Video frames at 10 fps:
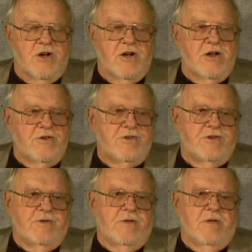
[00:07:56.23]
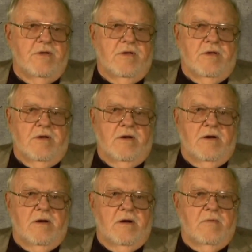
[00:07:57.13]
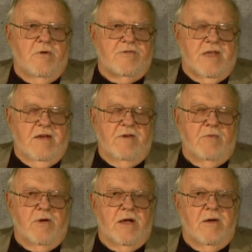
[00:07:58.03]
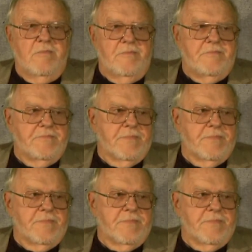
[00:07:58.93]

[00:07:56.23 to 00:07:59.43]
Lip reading: charge almost everywhere,